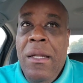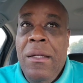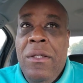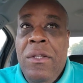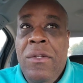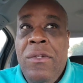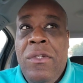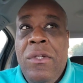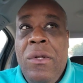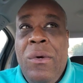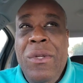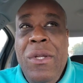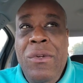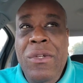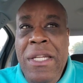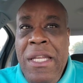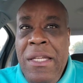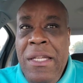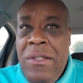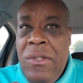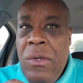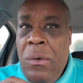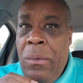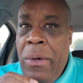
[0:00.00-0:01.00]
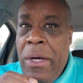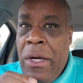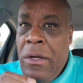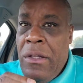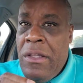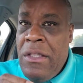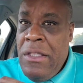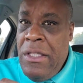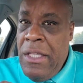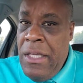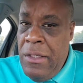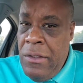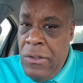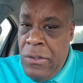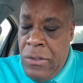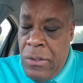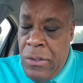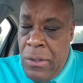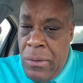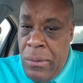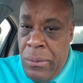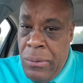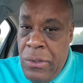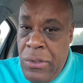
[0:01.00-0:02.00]
So you need to wear thin
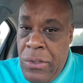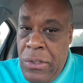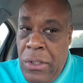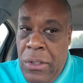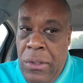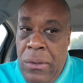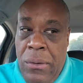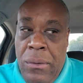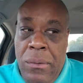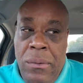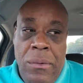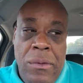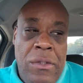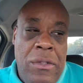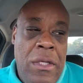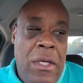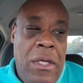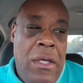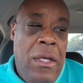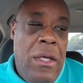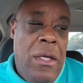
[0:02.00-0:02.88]
sole shoes.